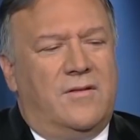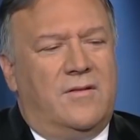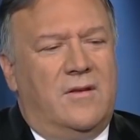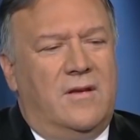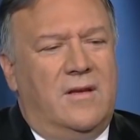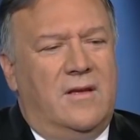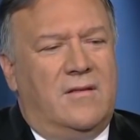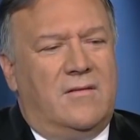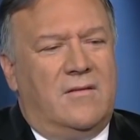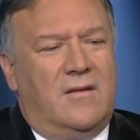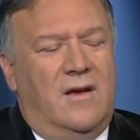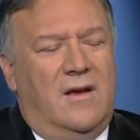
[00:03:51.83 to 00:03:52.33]

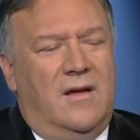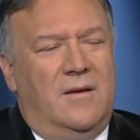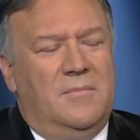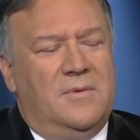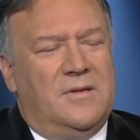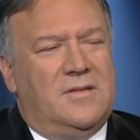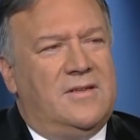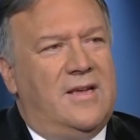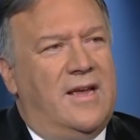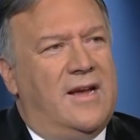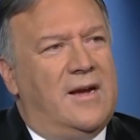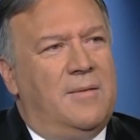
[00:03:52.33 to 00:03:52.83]
It's
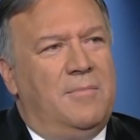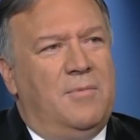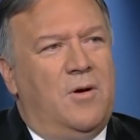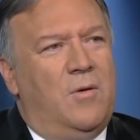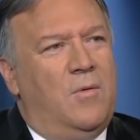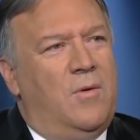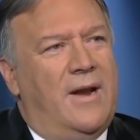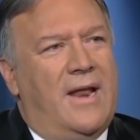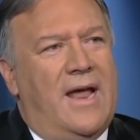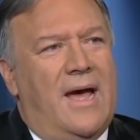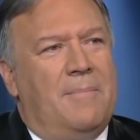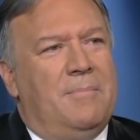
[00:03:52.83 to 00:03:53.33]
unmistakable
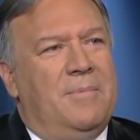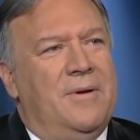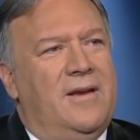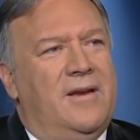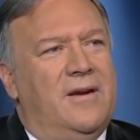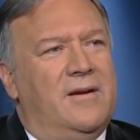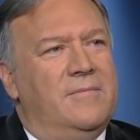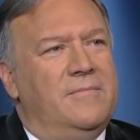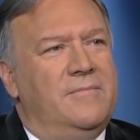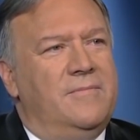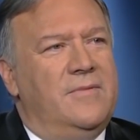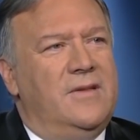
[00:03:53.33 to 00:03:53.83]
what happened
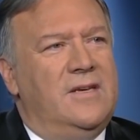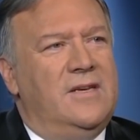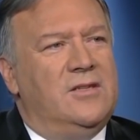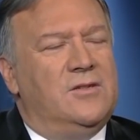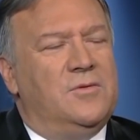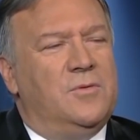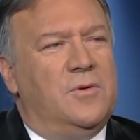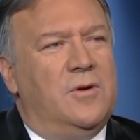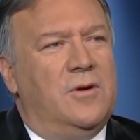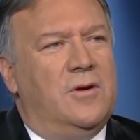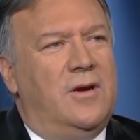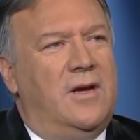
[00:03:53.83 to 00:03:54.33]
here. These
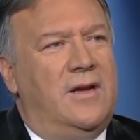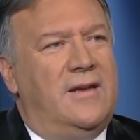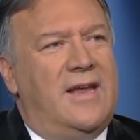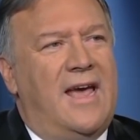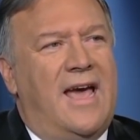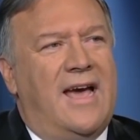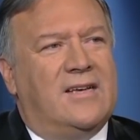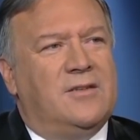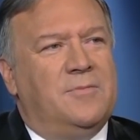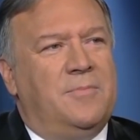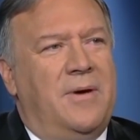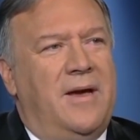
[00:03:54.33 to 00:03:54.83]
were
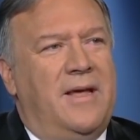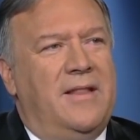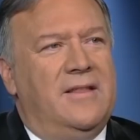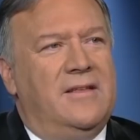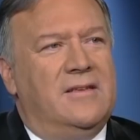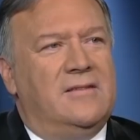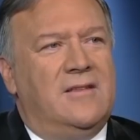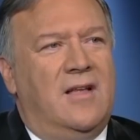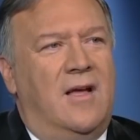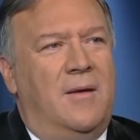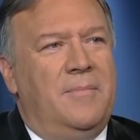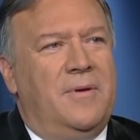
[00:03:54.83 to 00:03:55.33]
attacks by the
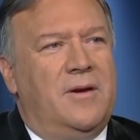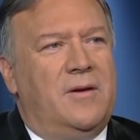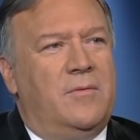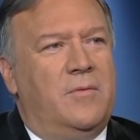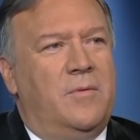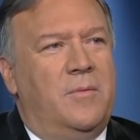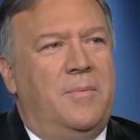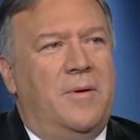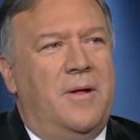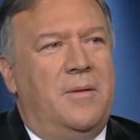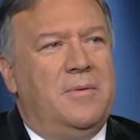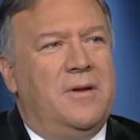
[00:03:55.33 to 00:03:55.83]
Islamic
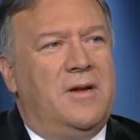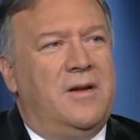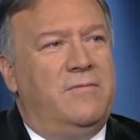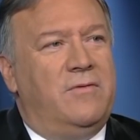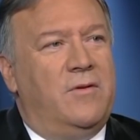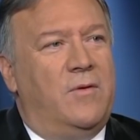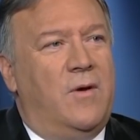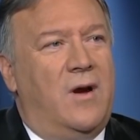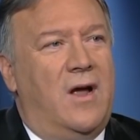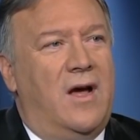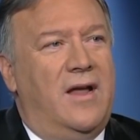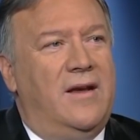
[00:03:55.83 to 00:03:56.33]
Republic of
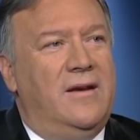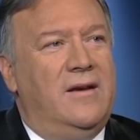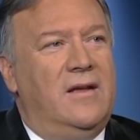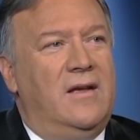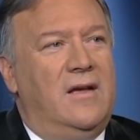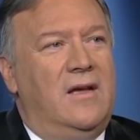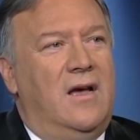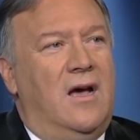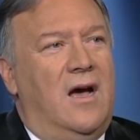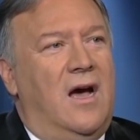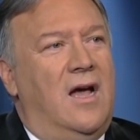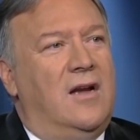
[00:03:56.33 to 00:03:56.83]
Iran
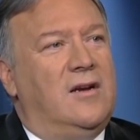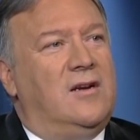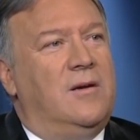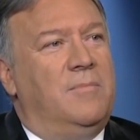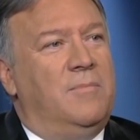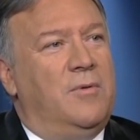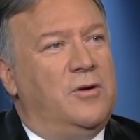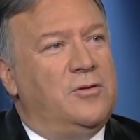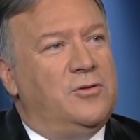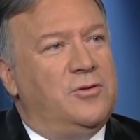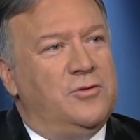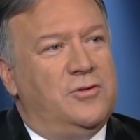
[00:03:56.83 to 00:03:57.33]
on
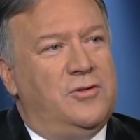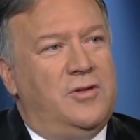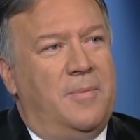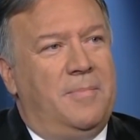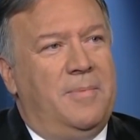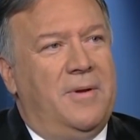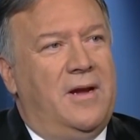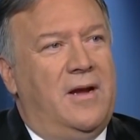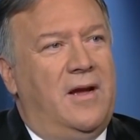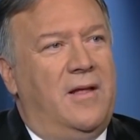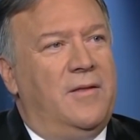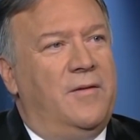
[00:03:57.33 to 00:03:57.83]
commercial
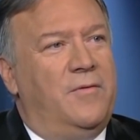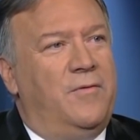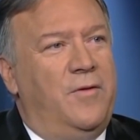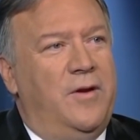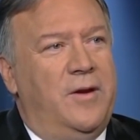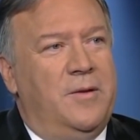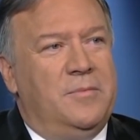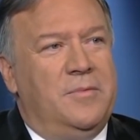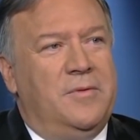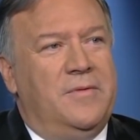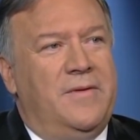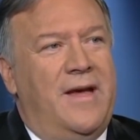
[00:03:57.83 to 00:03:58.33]
shipping, on the
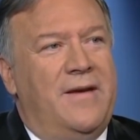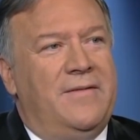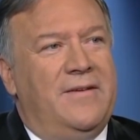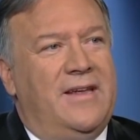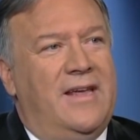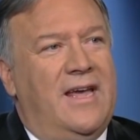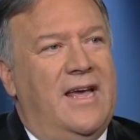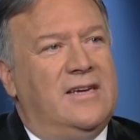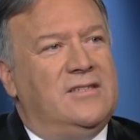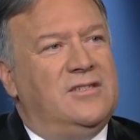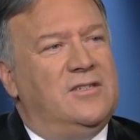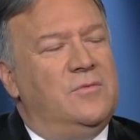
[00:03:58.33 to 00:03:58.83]
freedom of
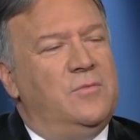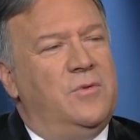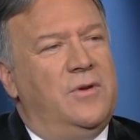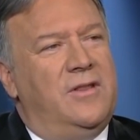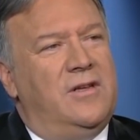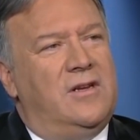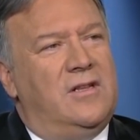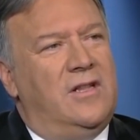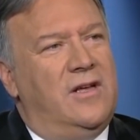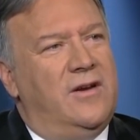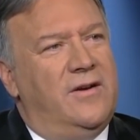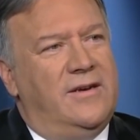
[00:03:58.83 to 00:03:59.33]
navigation, with a
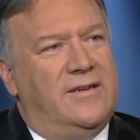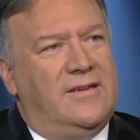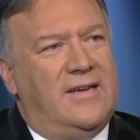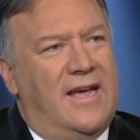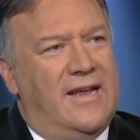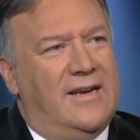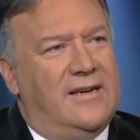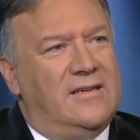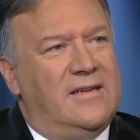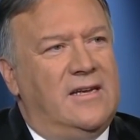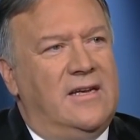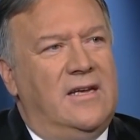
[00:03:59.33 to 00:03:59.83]
clear
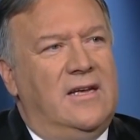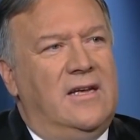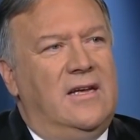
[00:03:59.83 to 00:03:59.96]
intent